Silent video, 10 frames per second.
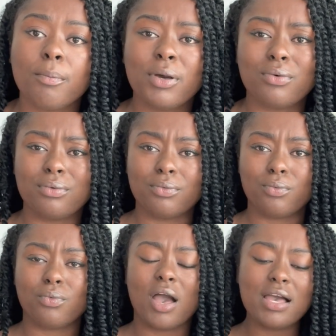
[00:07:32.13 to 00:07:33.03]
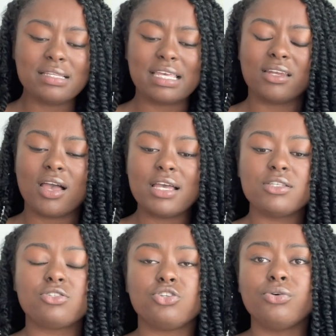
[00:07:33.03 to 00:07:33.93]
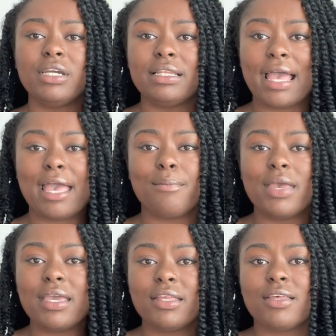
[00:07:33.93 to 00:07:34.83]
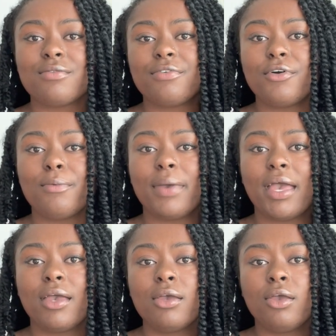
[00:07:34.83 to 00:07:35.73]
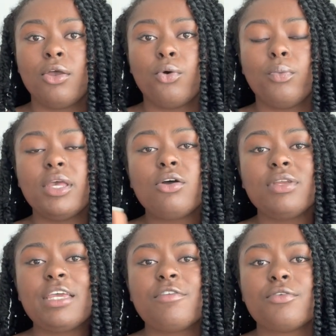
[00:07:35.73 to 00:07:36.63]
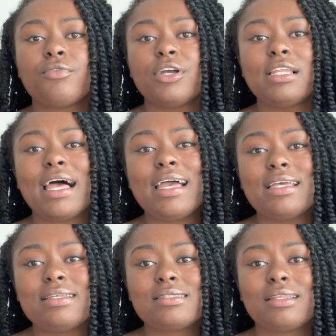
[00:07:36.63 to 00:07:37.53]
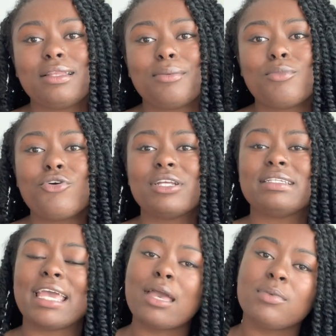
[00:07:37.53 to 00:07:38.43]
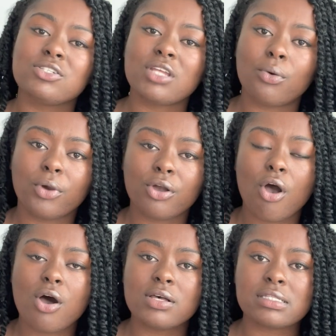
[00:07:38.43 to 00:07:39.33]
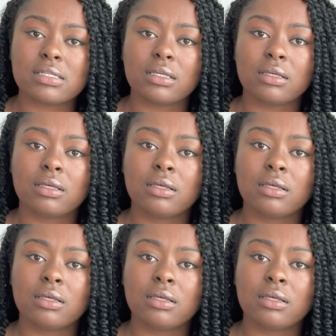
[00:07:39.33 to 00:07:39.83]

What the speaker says: But us doing that and making them feel bad, we don't even realize the more damage that we're causing.